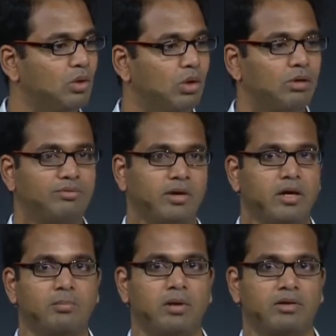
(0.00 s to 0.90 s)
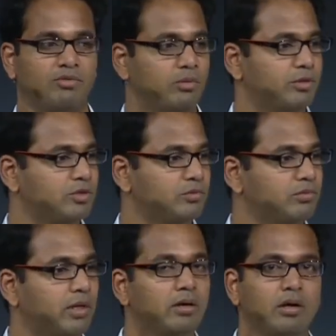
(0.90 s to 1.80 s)
goal of Ara platform is
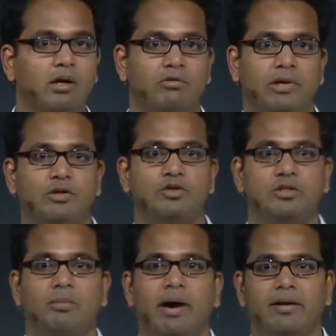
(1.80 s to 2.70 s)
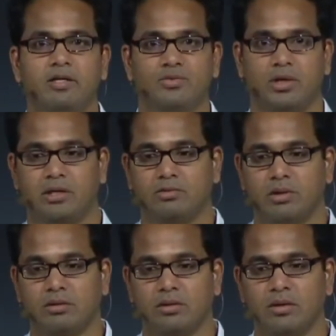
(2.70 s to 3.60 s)
to reduce the barriers for
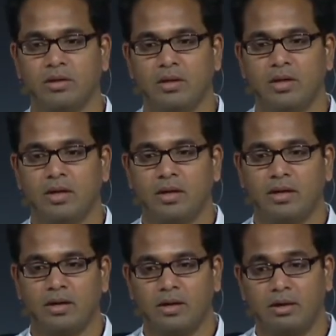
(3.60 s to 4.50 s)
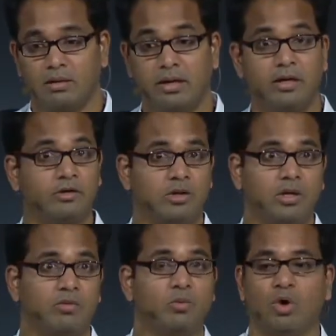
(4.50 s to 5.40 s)
entry. Earlier today, we